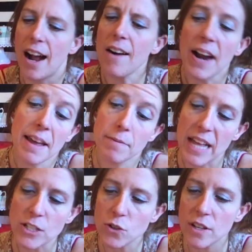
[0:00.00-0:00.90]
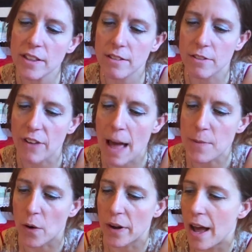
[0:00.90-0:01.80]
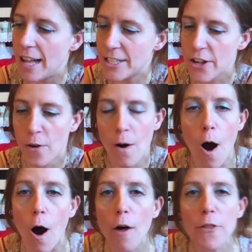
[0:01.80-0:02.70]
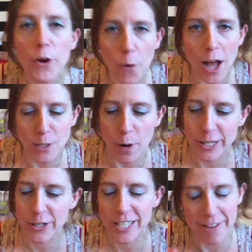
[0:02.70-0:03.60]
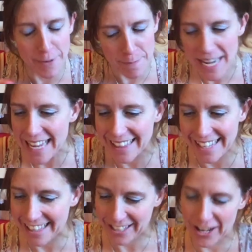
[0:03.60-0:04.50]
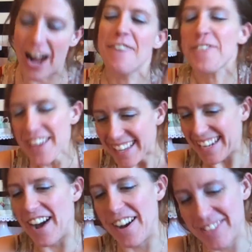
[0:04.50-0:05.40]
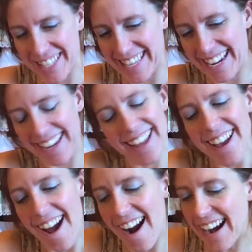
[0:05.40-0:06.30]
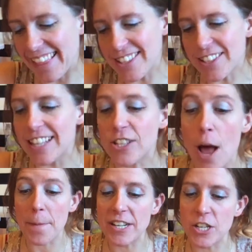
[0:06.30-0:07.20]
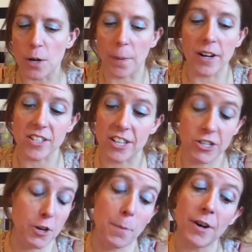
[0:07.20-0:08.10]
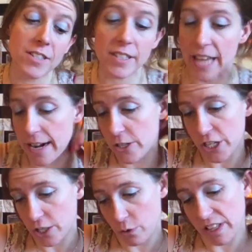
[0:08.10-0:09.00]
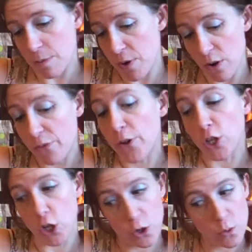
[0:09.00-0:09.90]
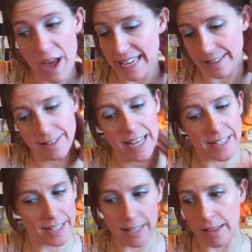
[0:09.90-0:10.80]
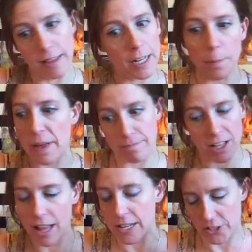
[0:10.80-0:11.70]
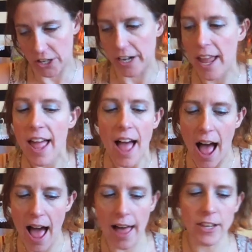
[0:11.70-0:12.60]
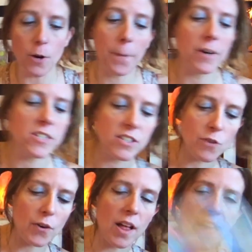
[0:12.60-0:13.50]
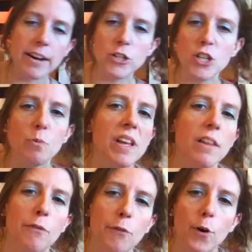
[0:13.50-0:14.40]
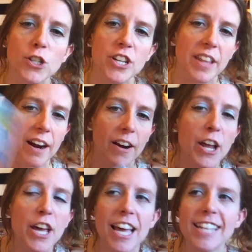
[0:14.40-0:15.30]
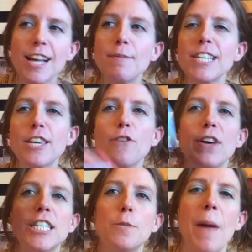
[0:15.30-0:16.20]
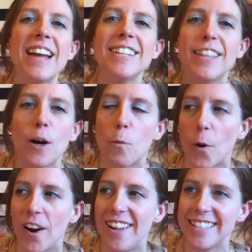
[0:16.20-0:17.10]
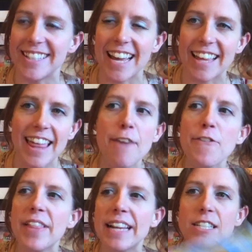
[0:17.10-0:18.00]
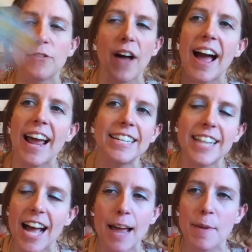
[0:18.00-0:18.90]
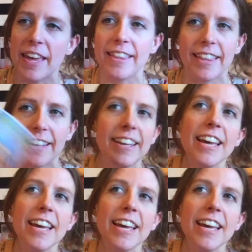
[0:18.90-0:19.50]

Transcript: all right, that's sort of the vibe going on. So all the cross watchers have immediately clicked off. No, I'm just kidding. All right, let's into your person because your person's energy is really beautiful. It's a little bit clustered. Your person's overall energy, Wheel of Fortune, there. It's almost like you've expanded their world. It's like they feel like divine timing, the